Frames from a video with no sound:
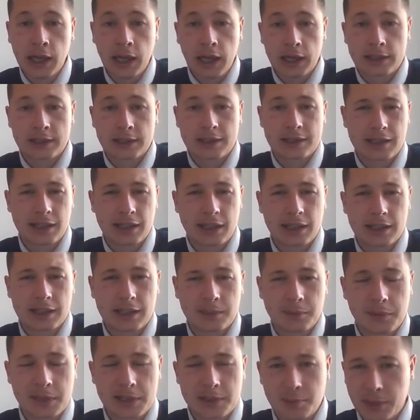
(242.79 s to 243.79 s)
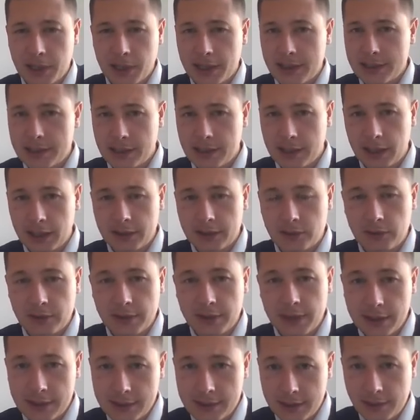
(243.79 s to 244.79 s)
and the slightly misplaced knight on
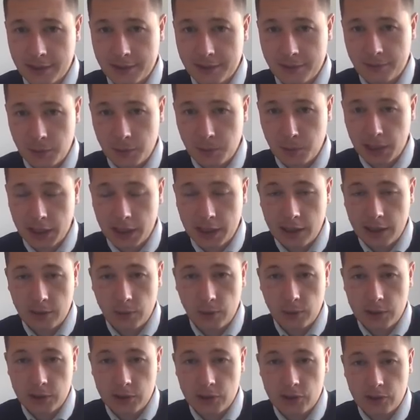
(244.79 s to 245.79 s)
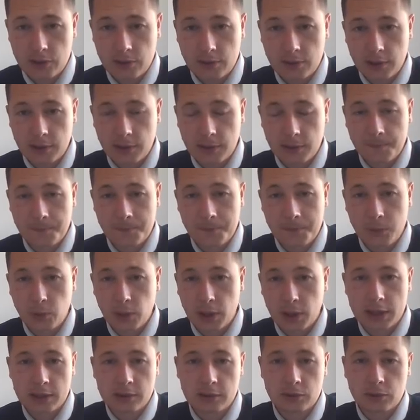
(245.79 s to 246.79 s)
d6 for black, which,
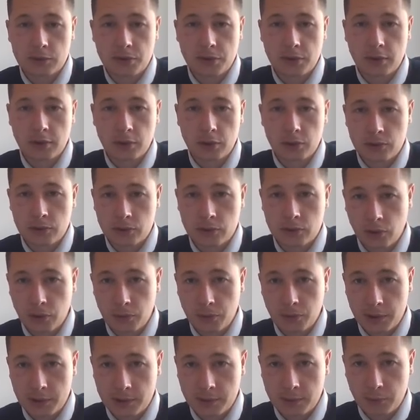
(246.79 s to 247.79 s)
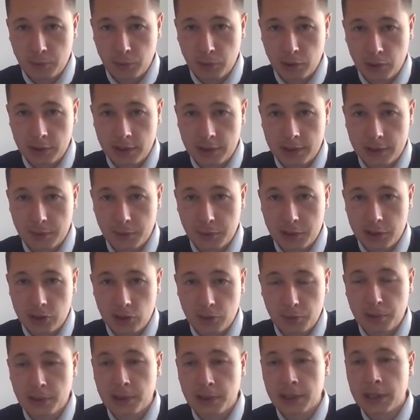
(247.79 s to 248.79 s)
well, it looks awkward blocking the bishop.